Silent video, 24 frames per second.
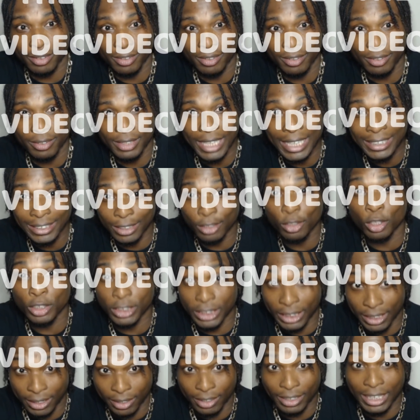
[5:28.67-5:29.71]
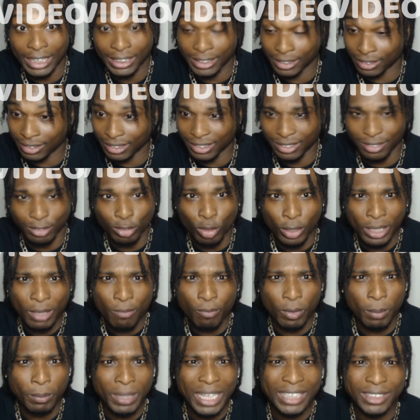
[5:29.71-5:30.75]
That's logic. That's not
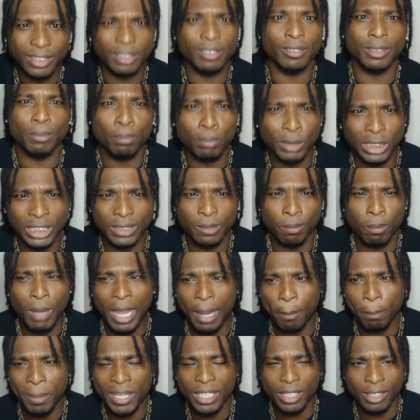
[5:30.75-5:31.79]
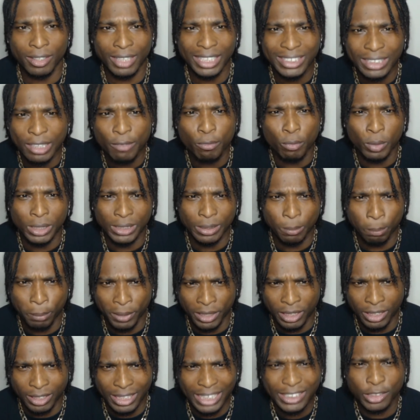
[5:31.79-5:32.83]
just my opinion. That's everyone's
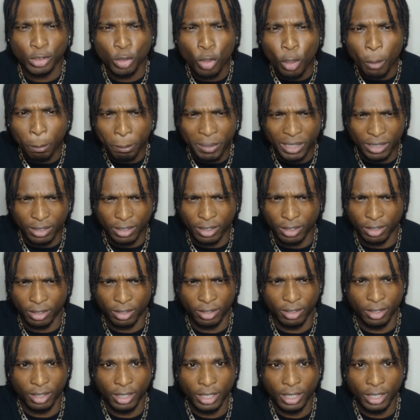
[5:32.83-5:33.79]
opinion. That's your opinion.